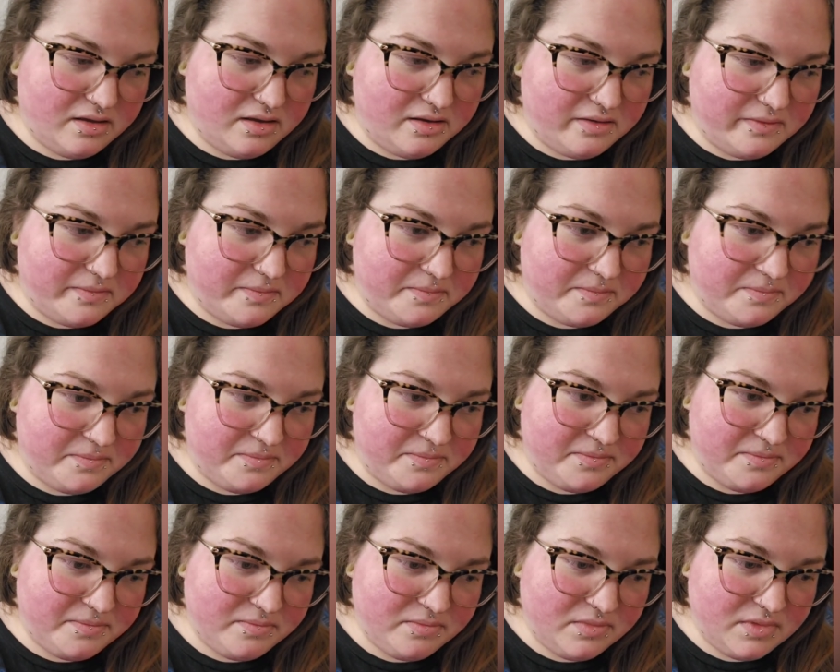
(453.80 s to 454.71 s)
I
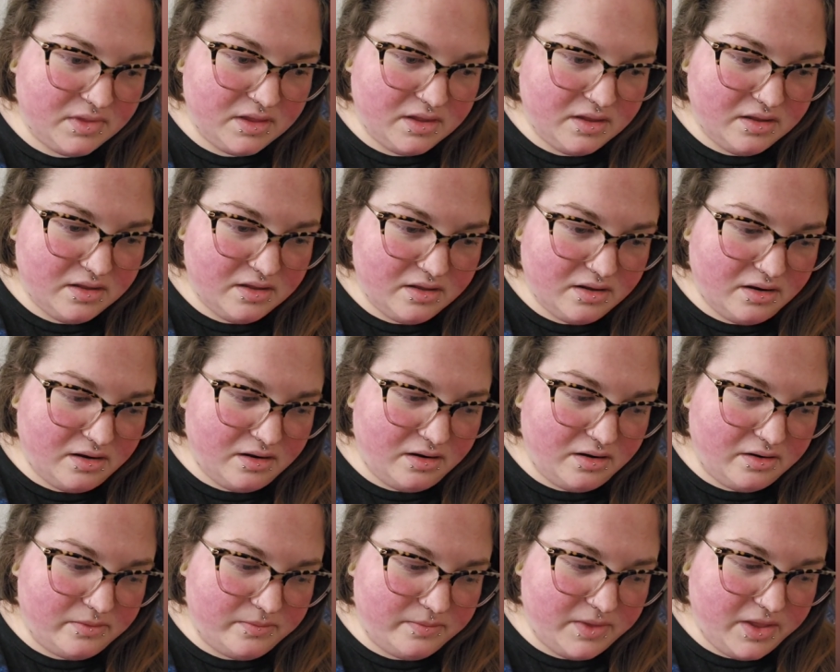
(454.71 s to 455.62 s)

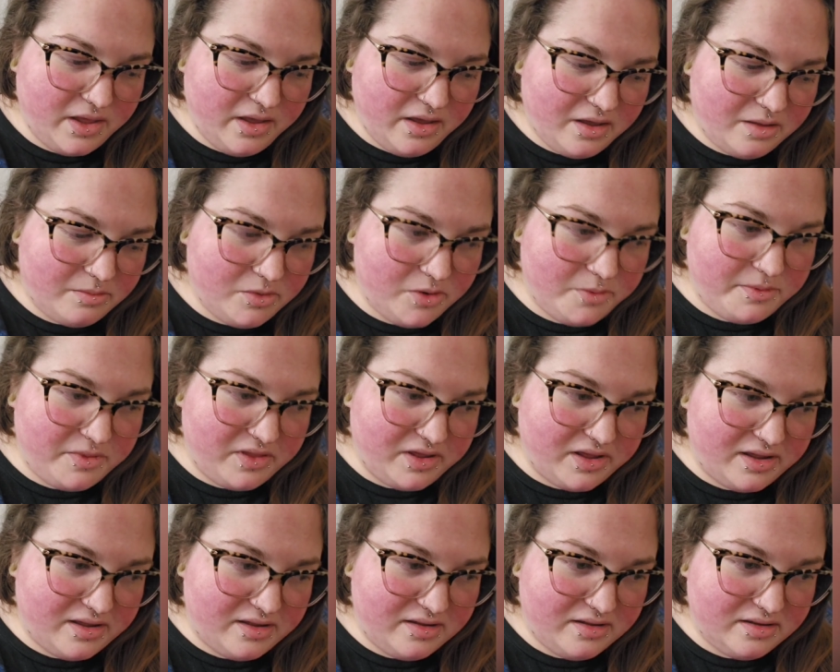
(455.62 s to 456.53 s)
don't know. I'm hoping
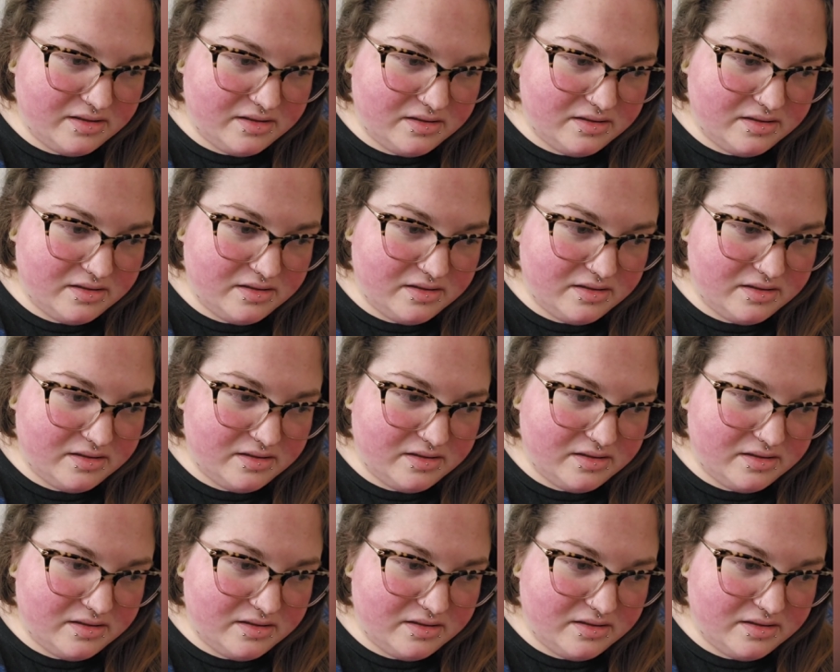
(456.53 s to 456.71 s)
that